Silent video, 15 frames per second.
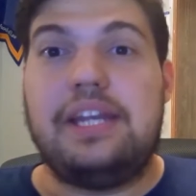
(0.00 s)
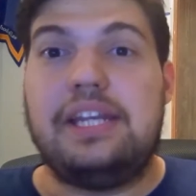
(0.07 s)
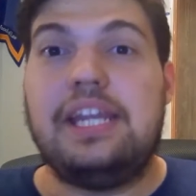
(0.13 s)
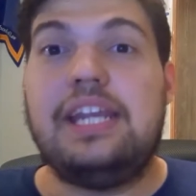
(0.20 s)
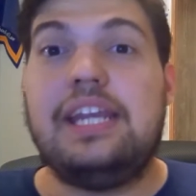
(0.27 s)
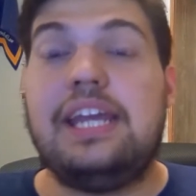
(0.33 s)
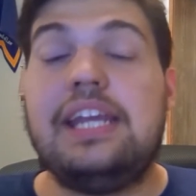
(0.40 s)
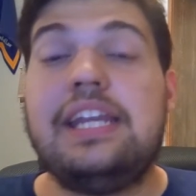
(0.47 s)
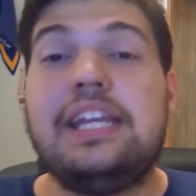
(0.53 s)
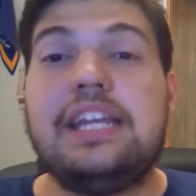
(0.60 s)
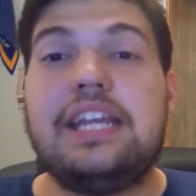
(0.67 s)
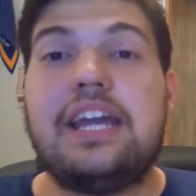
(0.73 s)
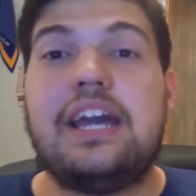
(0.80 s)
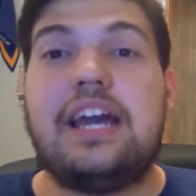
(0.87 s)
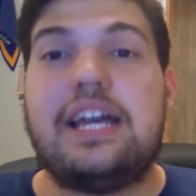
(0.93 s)
And in
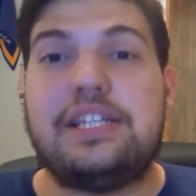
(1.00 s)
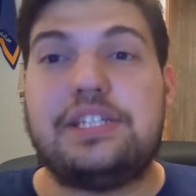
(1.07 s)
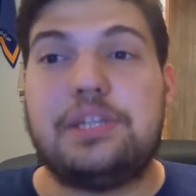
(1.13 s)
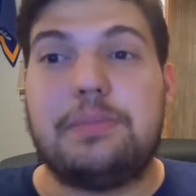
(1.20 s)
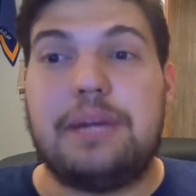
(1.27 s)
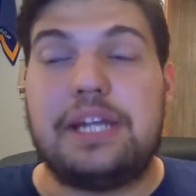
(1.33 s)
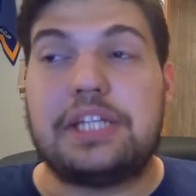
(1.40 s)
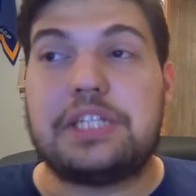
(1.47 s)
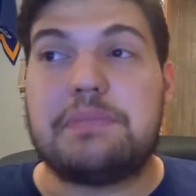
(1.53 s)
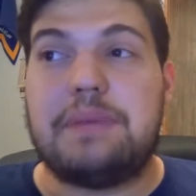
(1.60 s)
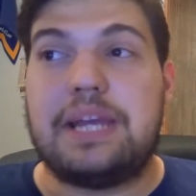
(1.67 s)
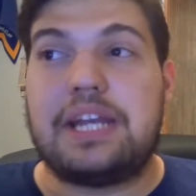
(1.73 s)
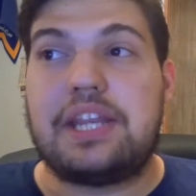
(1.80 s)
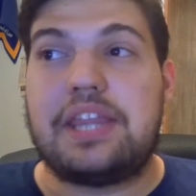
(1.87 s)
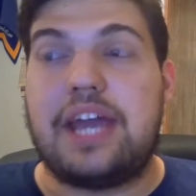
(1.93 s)
India, as you might
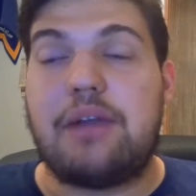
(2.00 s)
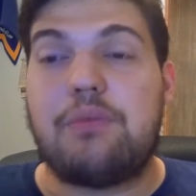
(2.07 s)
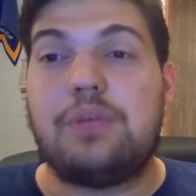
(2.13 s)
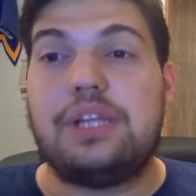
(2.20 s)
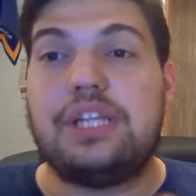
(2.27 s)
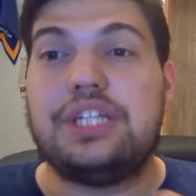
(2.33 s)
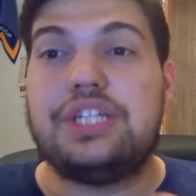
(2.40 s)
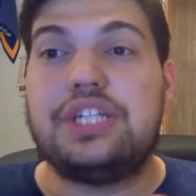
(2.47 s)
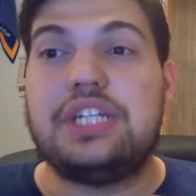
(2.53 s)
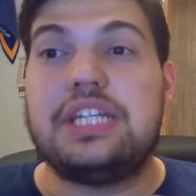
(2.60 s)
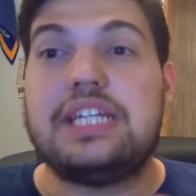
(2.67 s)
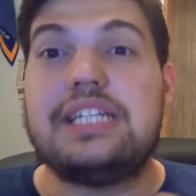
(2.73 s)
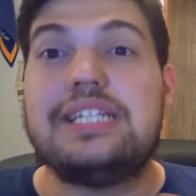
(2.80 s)
expect, that religion